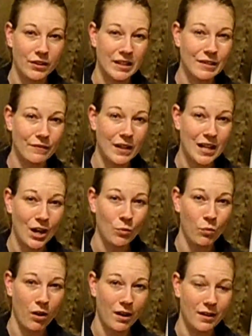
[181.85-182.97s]
this video
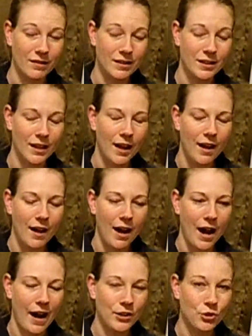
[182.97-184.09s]
was.
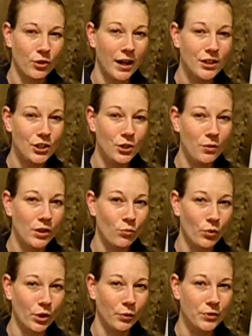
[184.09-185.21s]
I tried to do it in
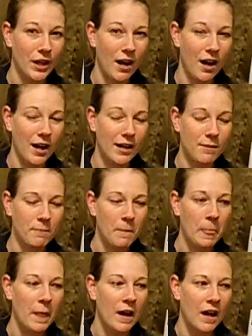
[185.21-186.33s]
real time,
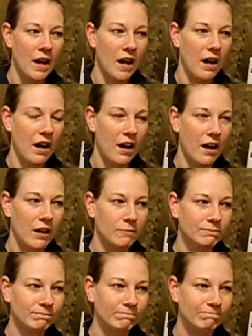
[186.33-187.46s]

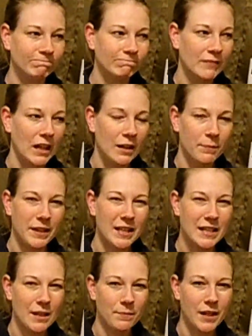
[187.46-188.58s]
but then
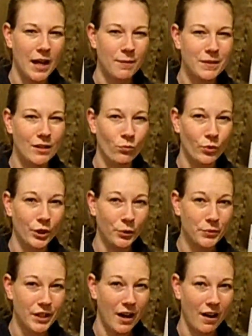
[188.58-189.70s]
sometimes in real
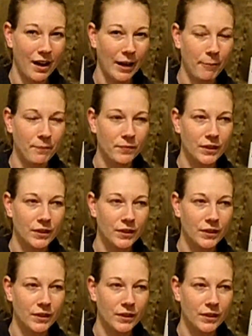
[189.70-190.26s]
time